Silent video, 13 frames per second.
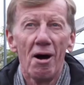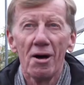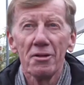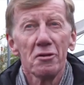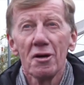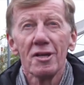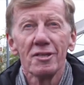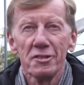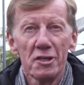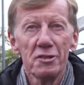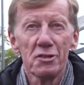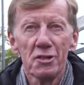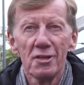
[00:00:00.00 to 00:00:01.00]
Erwartungen
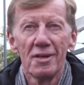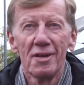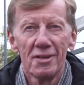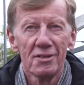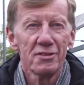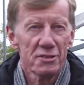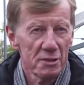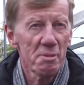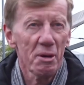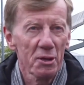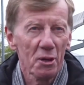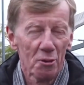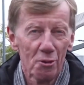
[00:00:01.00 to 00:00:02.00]
sind
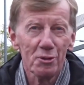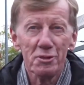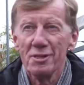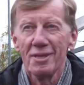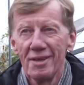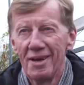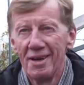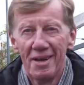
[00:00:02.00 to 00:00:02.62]
ziemlich groß.